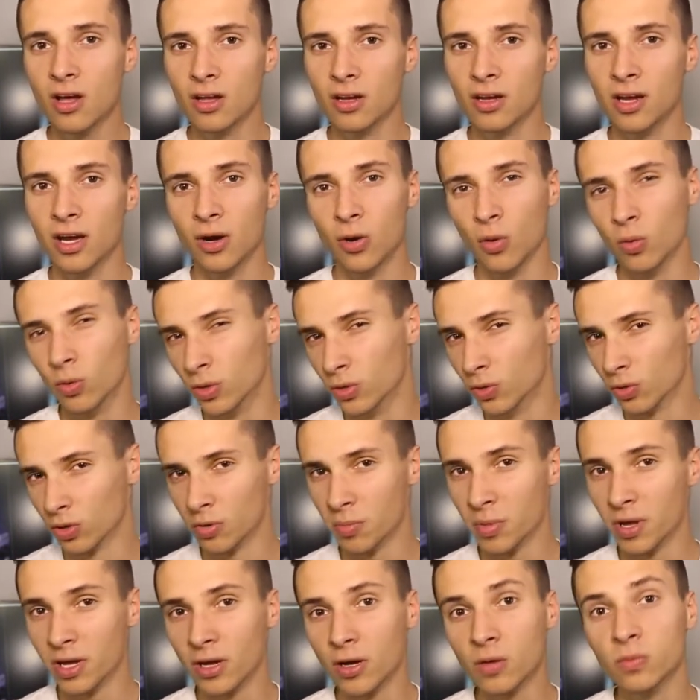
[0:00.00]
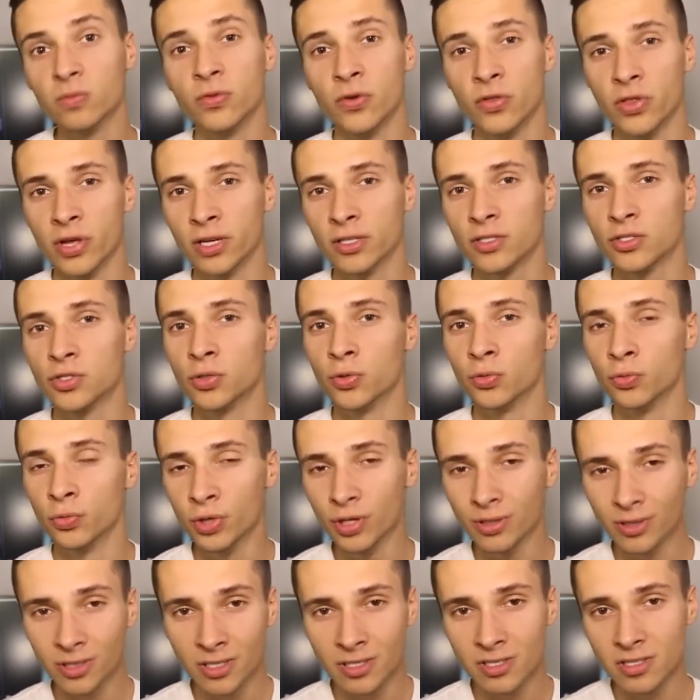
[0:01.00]
Now, in order to make up for the extra
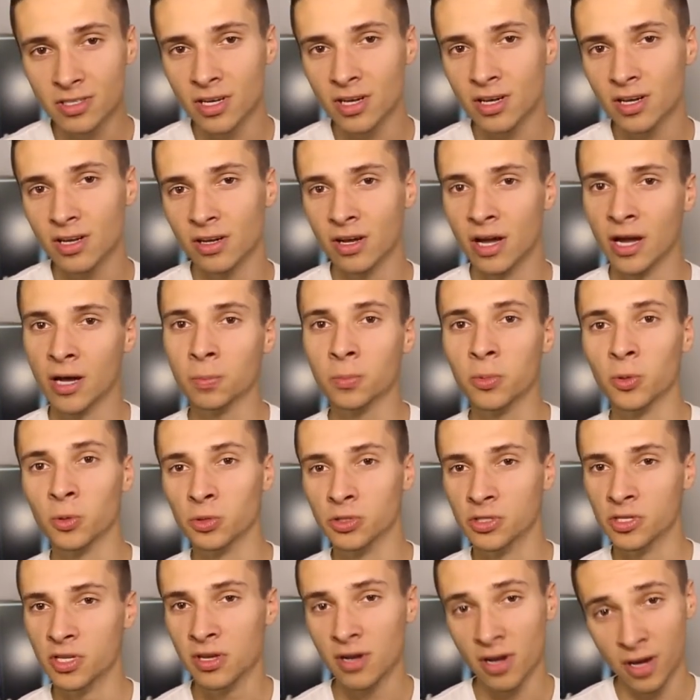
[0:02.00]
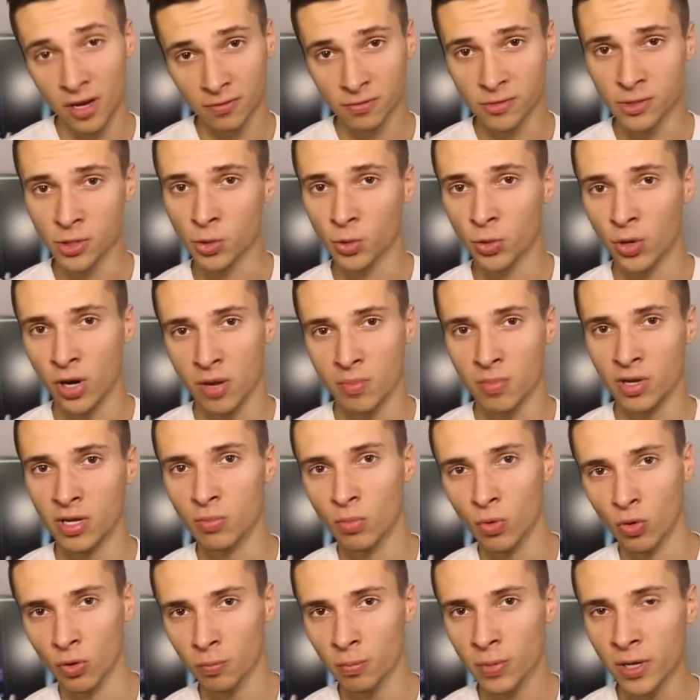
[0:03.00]
real estate, Apple did have to cram in
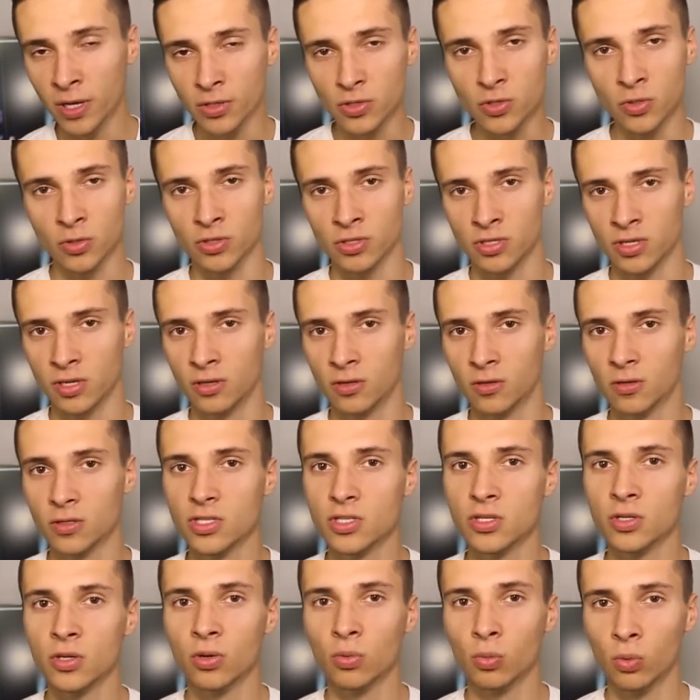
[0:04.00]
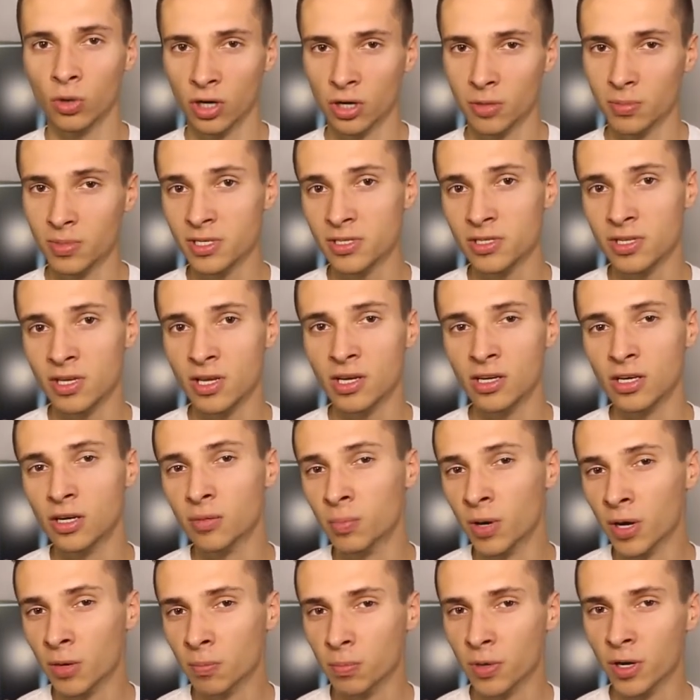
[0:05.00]
more pixels there. So we're going to be seeing a
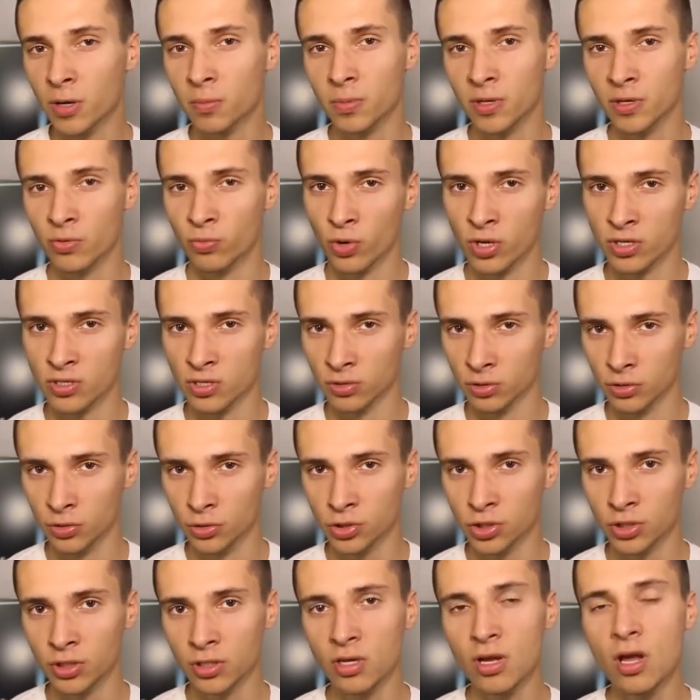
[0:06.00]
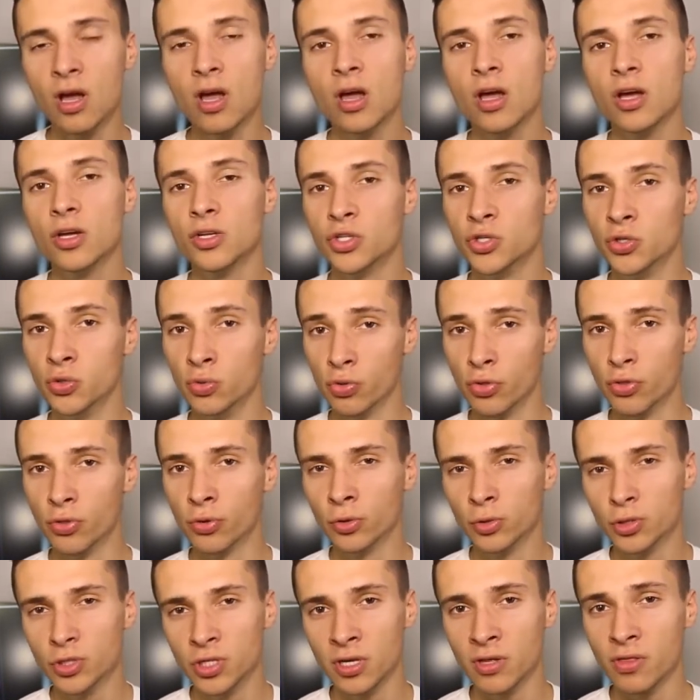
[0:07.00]
bump up in resolution to
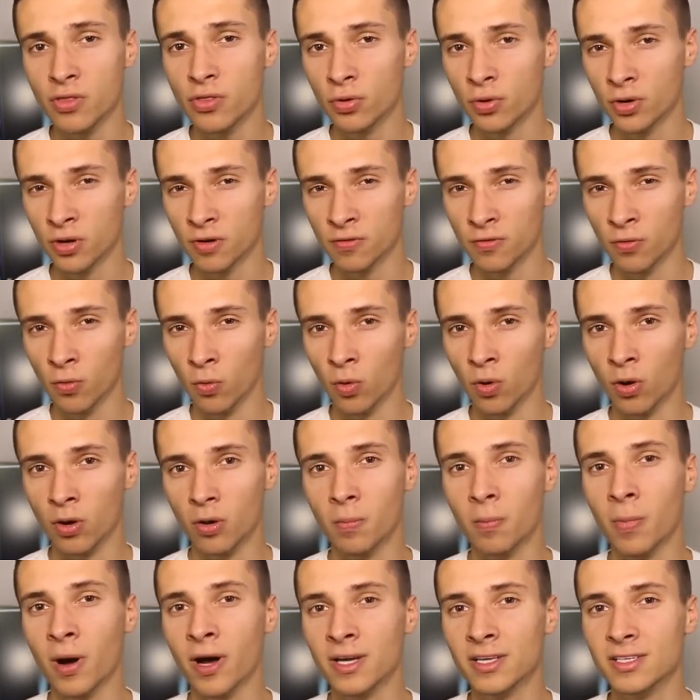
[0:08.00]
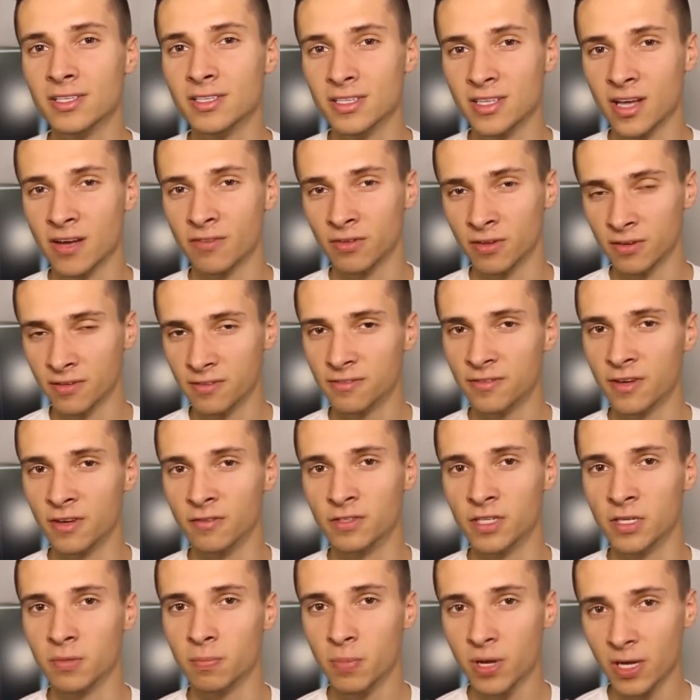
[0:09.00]
1334 by
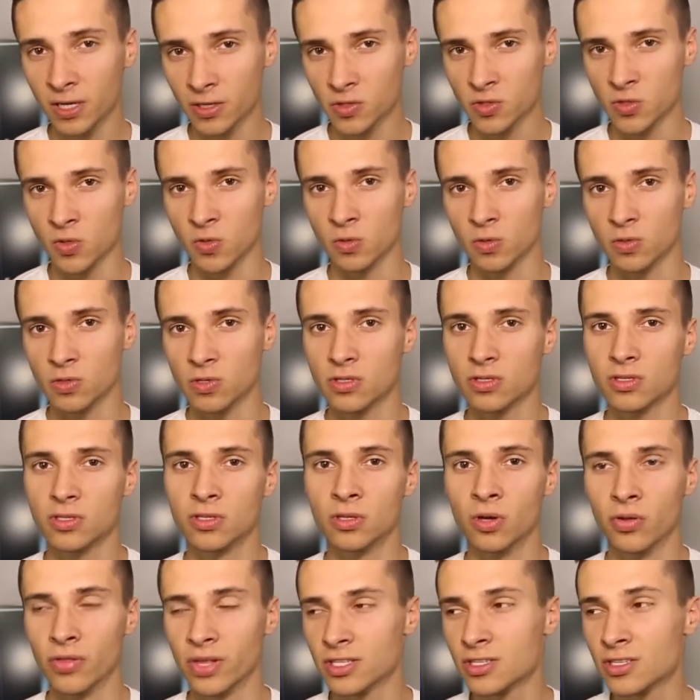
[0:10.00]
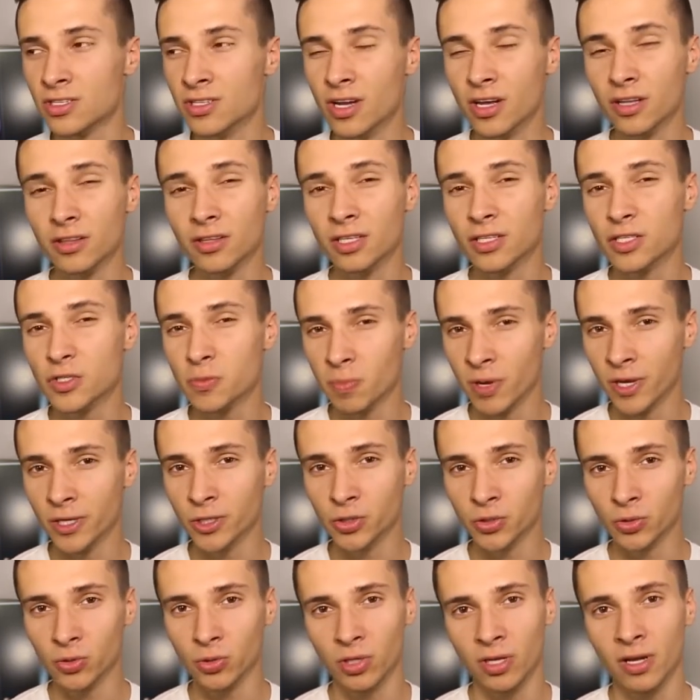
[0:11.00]
750 pixels. You know, that's nothing
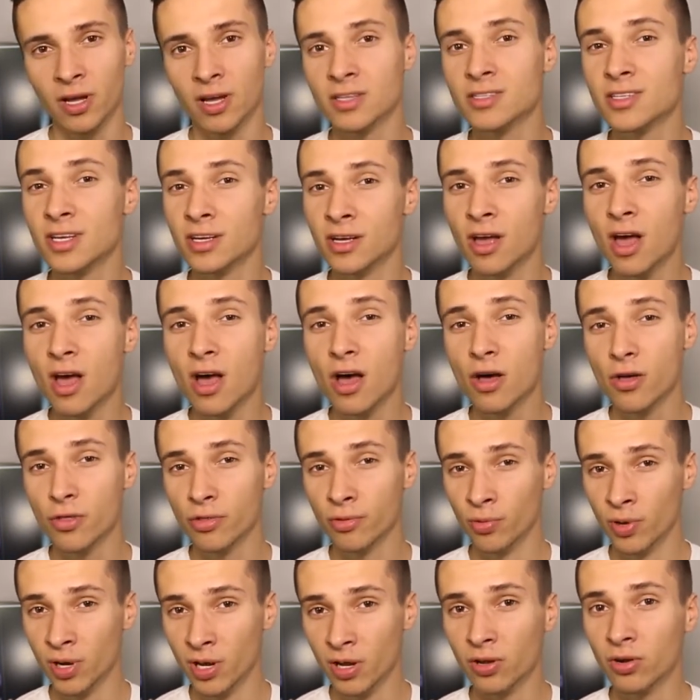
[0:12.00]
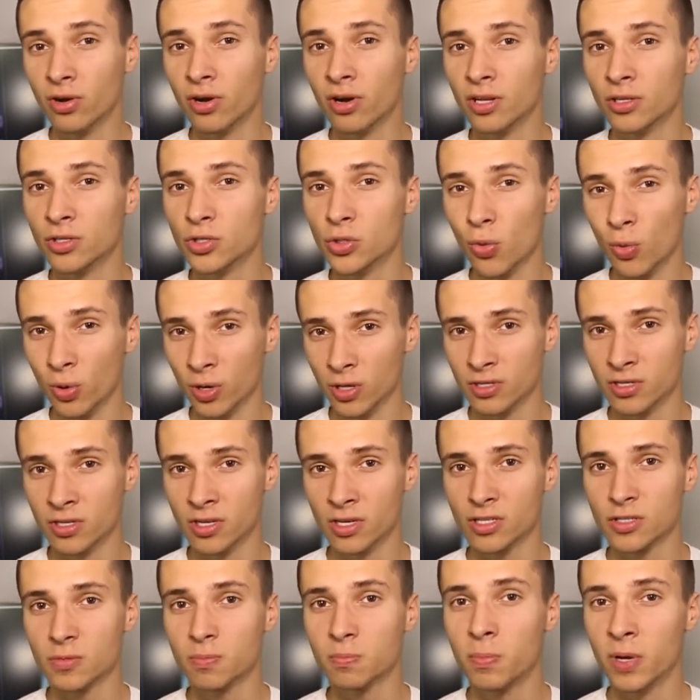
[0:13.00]
special. It has a
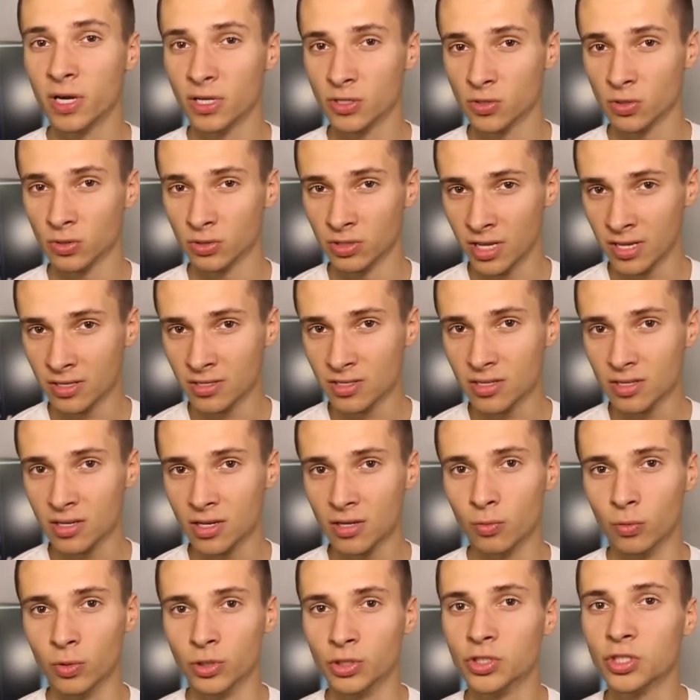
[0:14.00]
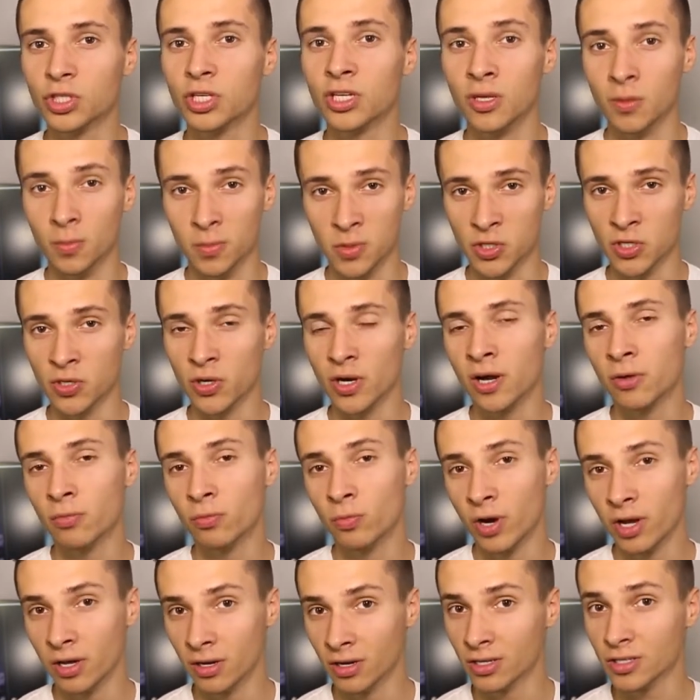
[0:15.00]
326 pixel density, which keeps it at
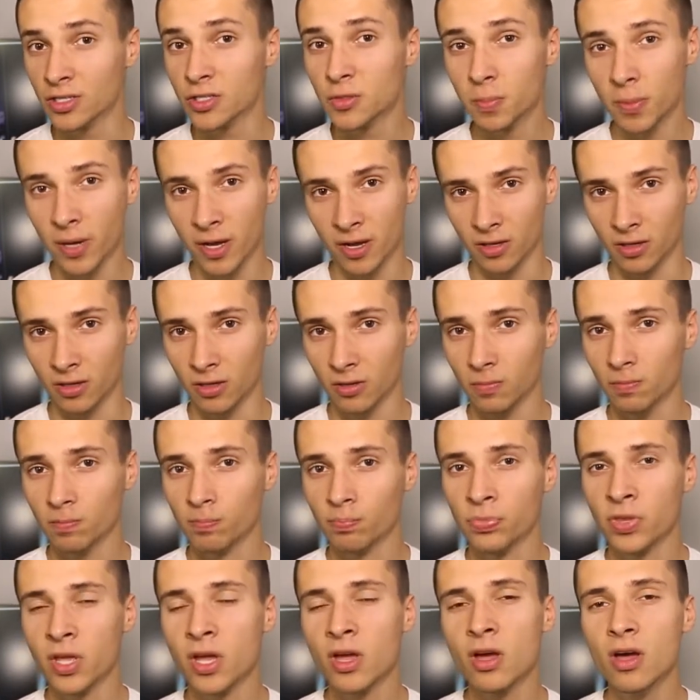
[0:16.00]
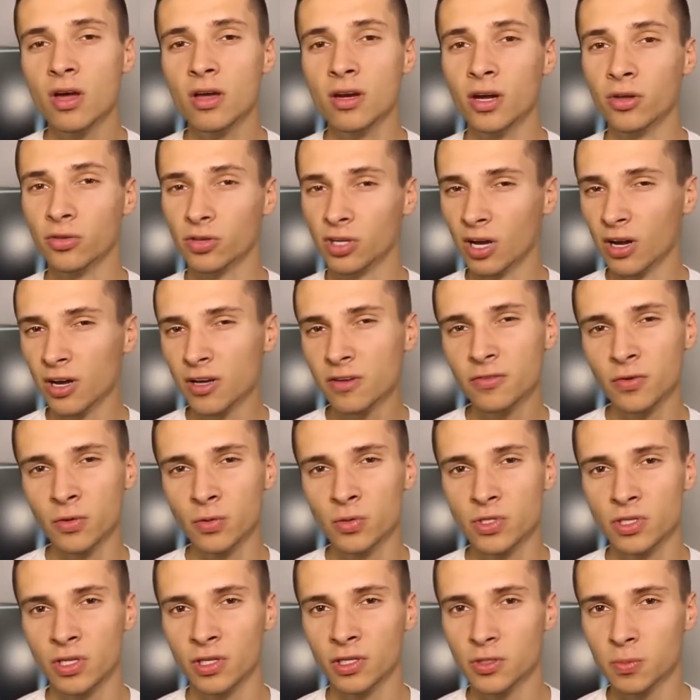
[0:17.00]
Retina spec. Now, the
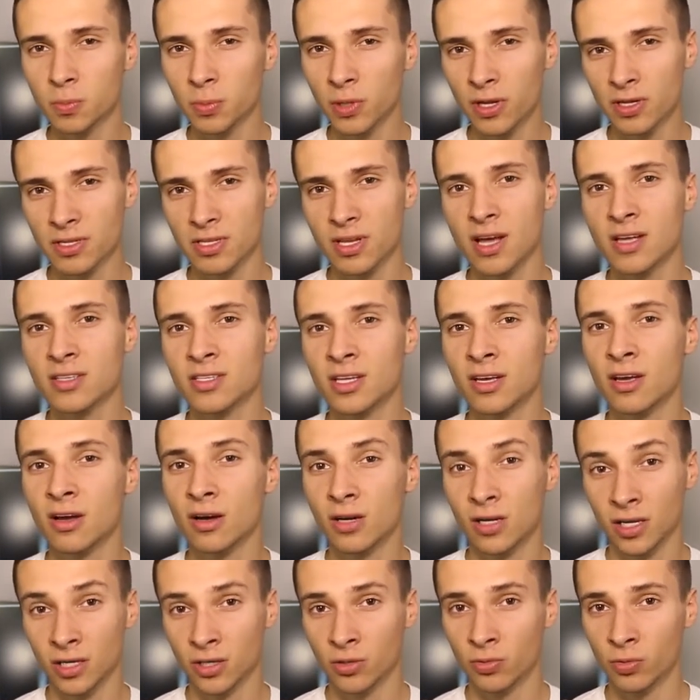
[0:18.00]
iPhone 6 Plus has a high